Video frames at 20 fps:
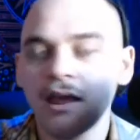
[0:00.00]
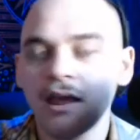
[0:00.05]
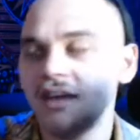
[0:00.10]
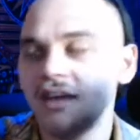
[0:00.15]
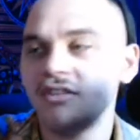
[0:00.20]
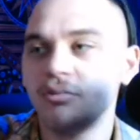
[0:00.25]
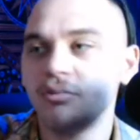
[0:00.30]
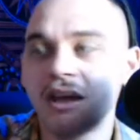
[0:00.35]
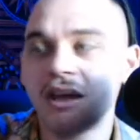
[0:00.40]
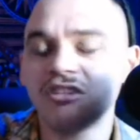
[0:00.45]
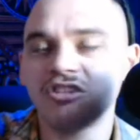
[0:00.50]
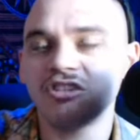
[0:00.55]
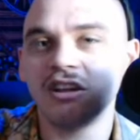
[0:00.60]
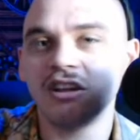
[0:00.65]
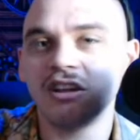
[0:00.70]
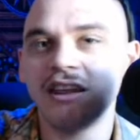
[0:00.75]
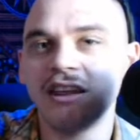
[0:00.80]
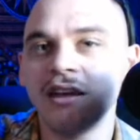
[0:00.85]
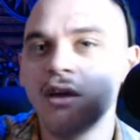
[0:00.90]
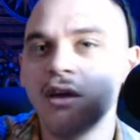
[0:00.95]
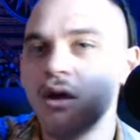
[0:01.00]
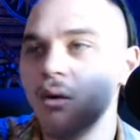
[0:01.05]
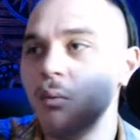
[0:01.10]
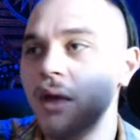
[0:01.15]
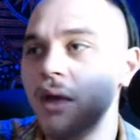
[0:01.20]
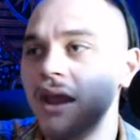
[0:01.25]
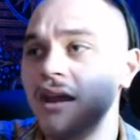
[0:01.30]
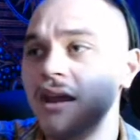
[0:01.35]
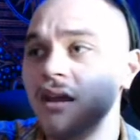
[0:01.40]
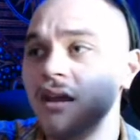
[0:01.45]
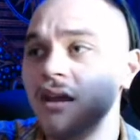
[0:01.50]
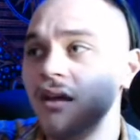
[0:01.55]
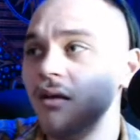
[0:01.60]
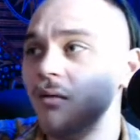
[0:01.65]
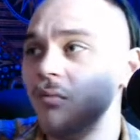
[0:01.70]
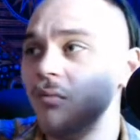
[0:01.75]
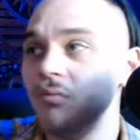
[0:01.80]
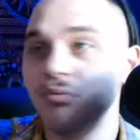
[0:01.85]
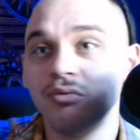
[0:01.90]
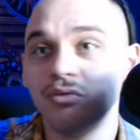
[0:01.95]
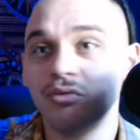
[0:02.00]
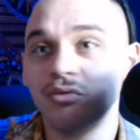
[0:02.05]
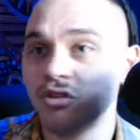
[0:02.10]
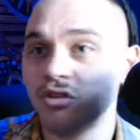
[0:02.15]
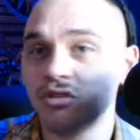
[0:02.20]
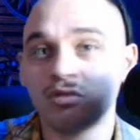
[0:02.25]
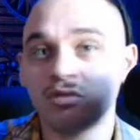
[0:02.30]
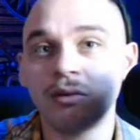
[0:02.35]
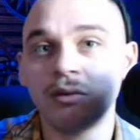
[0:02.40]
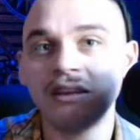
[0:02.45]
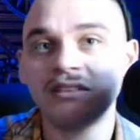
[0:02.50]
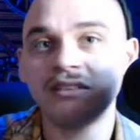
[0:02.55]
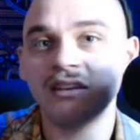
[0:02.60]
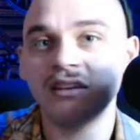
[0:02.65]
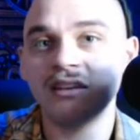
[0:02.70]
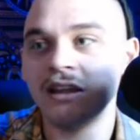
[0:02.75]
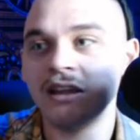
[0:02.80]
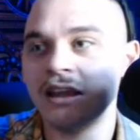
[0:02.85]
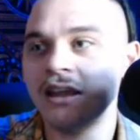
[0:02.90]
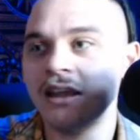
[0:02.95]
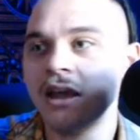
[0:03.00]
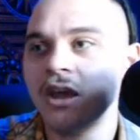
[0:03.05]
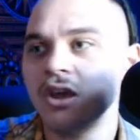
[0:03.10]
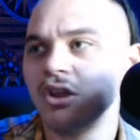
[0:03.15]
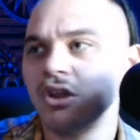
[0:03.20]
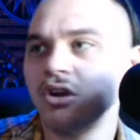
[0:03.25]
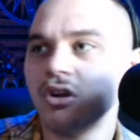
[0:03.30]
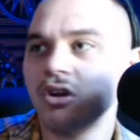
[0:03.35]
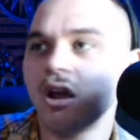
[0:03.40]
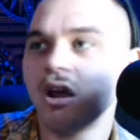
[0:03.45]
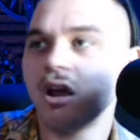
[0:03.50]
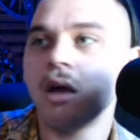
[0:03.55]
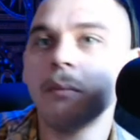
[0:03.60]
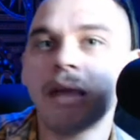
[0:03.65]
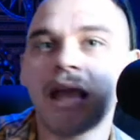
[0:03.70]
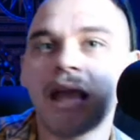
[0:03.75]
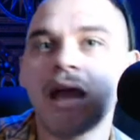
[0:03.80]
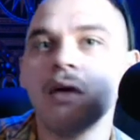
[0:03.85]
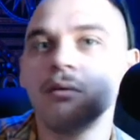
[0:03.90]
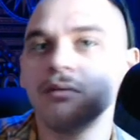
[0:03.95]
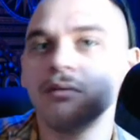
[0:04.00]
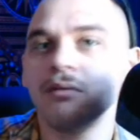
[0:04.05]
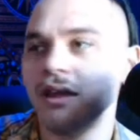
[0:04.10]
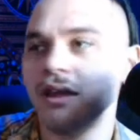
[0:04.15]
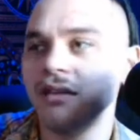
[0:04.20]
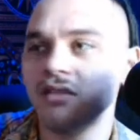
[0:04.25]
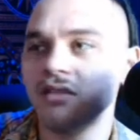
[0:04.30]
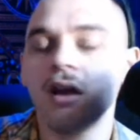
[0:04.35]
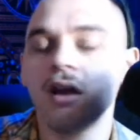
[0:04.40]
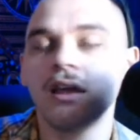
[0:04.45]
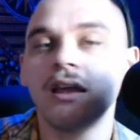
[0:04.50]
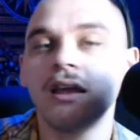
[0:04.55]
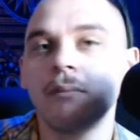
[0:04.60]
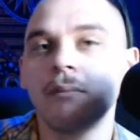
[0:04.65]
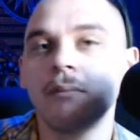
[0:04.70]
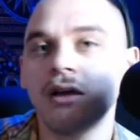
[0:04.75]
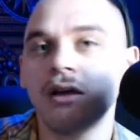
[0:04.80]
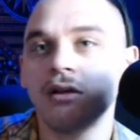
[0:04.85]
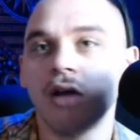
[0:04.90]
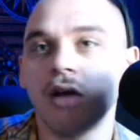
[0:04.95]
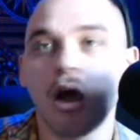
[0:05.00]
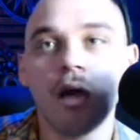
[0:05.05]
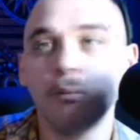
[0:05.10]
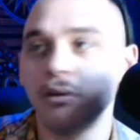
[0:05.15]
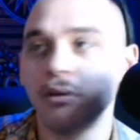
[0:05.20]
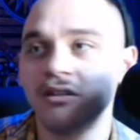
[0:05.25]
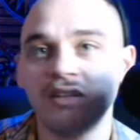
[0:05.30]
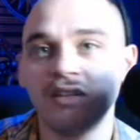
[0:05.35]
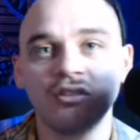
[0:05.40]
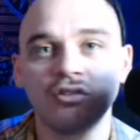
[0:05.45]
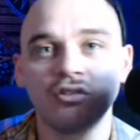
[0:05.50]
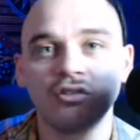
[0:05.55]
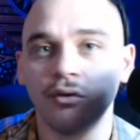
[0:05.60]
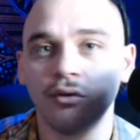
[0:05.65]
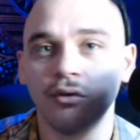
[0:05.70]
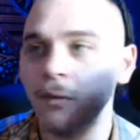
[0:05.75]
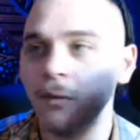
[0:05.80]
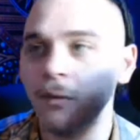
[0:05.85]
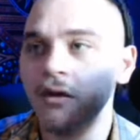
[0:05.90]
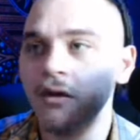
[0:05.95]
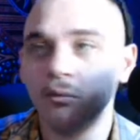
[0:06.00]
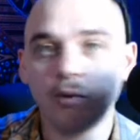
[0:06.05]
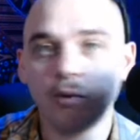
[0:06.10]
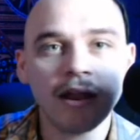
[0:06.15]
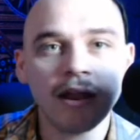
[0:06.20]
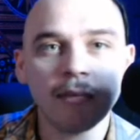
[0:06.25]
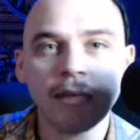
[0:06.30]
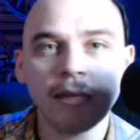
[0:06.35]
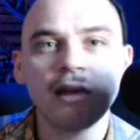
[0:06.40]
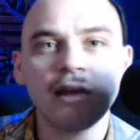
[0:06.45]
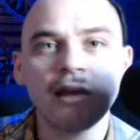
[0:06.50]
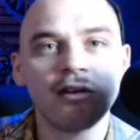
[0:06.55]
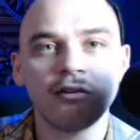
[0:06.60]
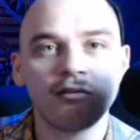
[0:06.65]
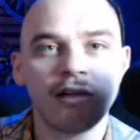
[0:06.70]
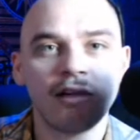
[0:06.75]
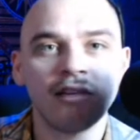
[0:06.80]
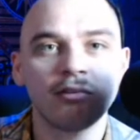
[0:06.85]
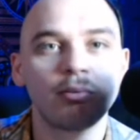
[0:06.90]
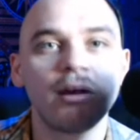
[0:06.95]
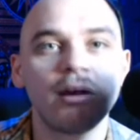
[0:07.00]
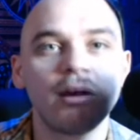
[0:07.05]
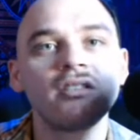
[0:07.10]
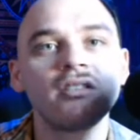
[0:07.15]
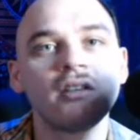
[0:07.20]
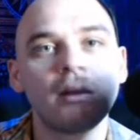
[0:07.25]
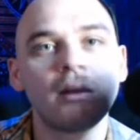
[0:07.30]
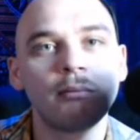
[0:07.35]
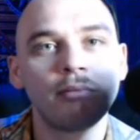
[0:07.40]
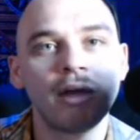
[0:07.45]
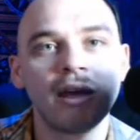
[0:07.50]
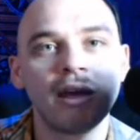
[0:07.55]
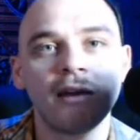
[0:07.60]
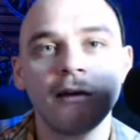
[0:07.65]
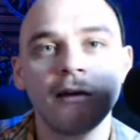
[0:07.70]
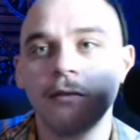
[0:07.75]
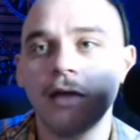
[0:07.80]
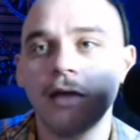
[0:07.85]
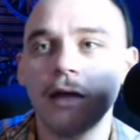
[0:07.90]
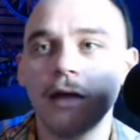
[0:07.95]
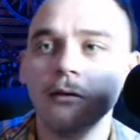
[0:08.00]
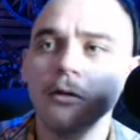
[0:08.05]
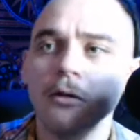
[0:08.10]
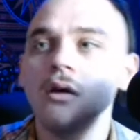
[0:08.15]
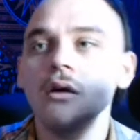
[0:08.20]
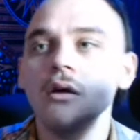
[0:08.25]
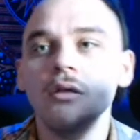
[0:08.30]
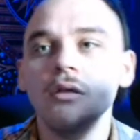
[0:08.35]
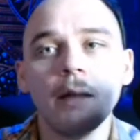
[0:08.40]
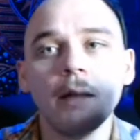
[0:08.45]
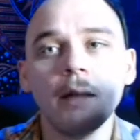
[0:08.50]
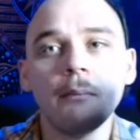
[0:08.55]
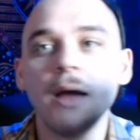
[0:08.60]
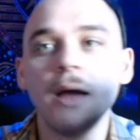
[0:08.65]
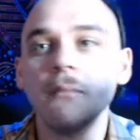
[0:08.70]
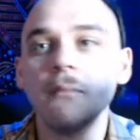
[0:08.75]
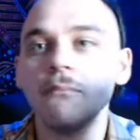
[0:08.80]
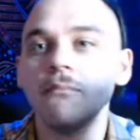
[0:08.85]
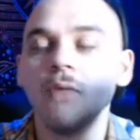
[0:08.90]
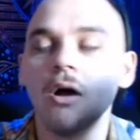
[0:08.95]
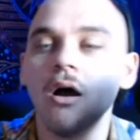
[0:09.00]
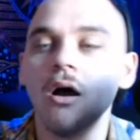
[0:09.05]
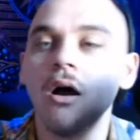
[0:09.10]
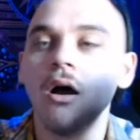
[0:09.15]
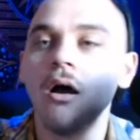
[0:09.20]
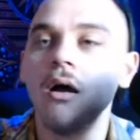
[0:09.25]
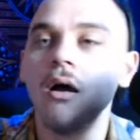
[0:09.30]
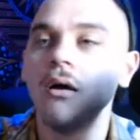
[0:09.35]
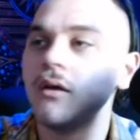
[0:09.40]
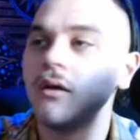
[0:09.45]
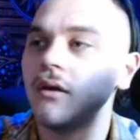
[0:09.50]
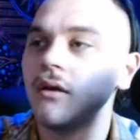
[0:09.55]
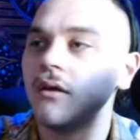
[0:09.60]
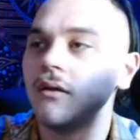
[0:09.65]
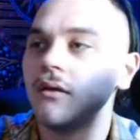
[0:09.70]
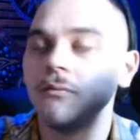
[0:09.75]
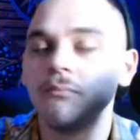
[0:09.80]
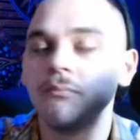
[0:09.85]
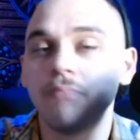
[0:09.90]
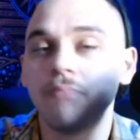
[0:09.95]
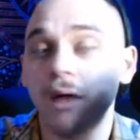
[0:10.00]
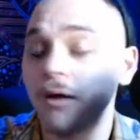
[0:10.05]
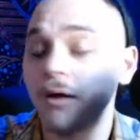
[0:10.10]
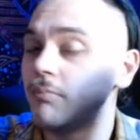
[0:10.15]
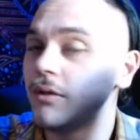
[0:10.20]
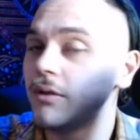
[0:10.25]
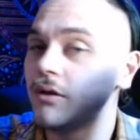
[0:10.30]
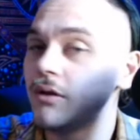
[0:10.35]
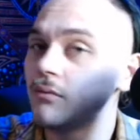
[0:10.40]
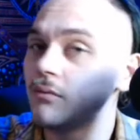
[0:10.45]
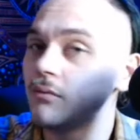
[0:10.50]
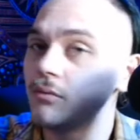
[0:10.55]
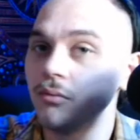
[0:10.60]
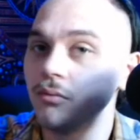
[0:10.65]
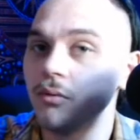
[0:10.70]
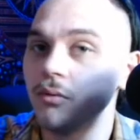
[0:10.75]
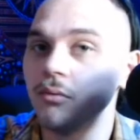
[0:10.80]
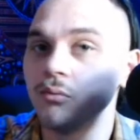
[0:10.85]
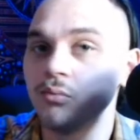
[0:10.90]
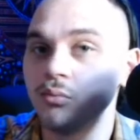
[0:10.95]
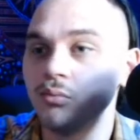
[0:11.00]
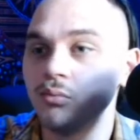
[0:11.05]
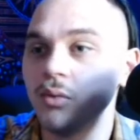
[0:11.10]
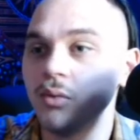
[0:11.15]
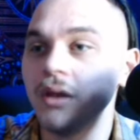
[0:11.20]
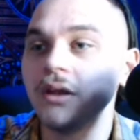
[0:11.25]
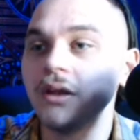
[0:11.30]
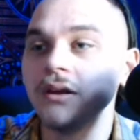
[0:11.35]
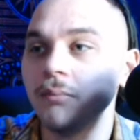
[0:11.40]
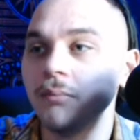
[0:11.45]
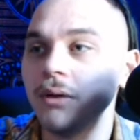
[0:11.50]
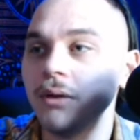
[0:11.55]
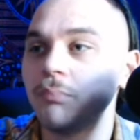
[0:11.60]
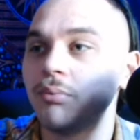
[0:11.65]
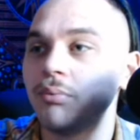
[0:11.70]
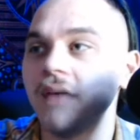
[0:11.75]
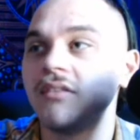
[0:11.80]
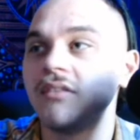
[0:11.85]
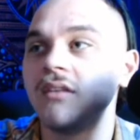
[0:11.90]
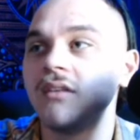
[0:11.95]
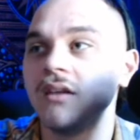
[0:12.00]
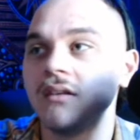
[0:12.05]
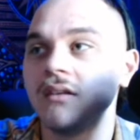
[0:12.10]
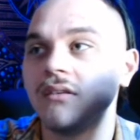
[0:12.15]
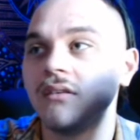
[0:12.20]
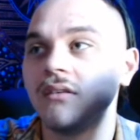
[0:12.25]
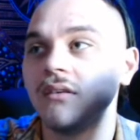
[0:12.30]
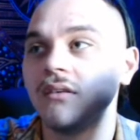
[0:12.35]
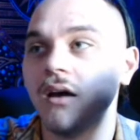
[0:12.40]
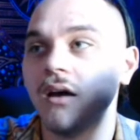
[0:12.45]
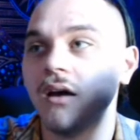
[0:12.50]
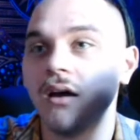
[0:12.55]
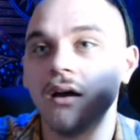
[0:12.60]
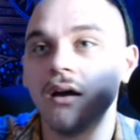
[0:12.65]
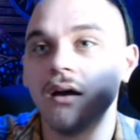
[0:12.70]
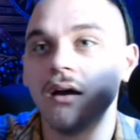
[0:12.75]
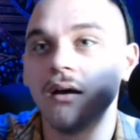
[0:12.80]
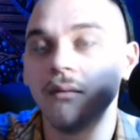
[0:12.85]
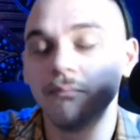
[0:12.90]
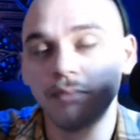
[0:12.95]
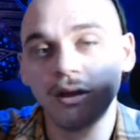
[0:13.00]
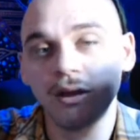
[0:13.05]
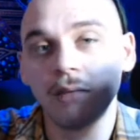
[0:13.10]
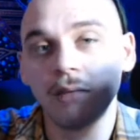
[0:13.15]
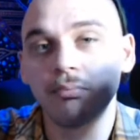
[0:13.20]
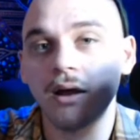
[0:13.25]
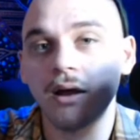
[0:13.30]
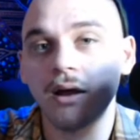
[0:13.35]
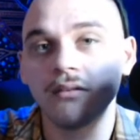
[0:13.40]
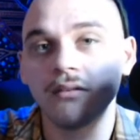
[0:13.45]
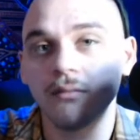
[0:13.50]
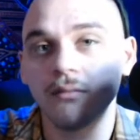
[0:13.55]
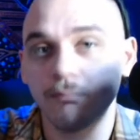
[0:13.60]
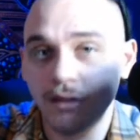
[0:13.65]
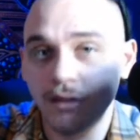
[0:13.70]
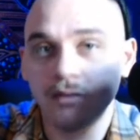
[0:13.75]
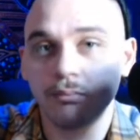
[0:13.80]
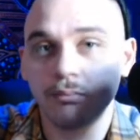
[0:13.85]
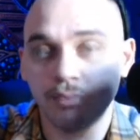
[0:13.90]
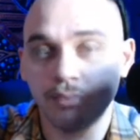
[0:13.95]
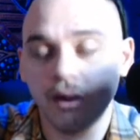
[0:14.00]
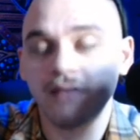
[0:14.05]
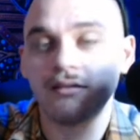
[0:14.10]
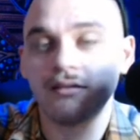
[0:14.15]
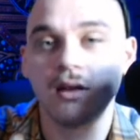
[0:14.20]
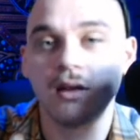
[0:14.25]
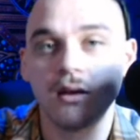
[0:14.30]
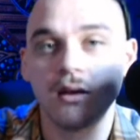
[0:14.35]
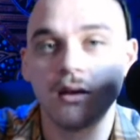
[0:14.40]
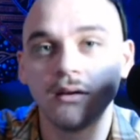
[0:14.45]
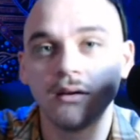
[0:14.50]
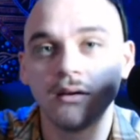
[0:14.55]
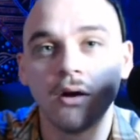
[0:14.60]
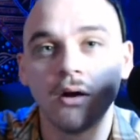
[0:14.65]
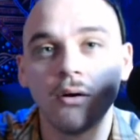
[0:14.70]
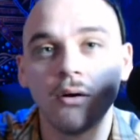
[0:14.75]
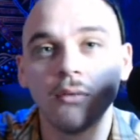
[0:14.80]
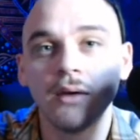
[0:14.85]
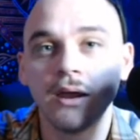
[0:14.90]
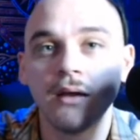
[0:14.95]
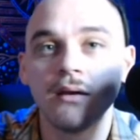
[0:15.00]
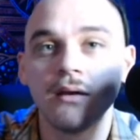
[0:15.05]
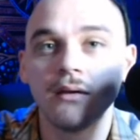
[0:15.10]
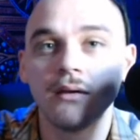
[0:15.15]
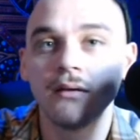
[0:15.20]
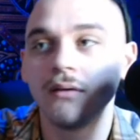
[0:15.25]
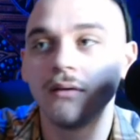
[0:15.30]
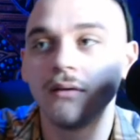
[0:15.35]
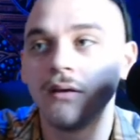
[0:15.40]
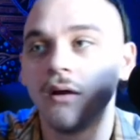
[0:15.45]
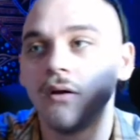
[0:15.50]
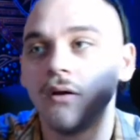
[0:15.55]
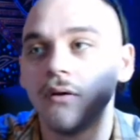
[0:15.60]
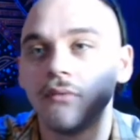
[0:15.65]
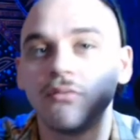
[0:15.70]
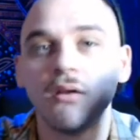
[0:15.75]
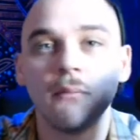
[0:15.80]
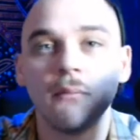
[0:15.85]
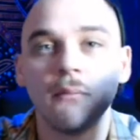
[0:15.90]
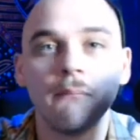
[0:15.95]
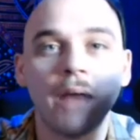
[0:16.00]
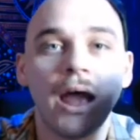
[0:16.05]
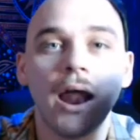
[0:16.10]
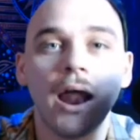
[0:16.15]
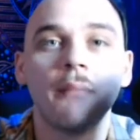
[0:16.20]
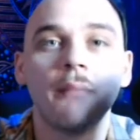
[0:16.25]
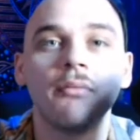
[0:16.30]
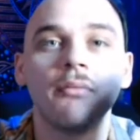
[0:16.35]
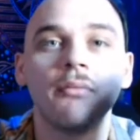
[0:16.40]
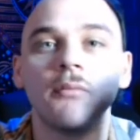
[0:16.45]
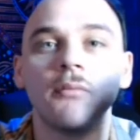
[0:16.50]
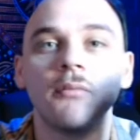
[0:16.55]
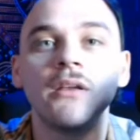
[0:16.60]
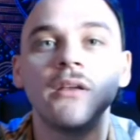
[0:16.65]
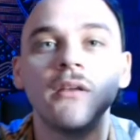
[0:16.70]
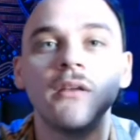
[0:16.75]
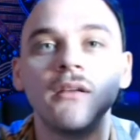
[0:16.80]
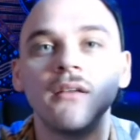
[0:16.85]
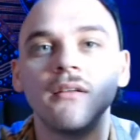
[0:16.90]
Especially when, just recently, you're coming out and talking about a potential running mate or vice president pick that they might, better be willing to be presidents, be the president, you know, and, you know, if something bad happens to me,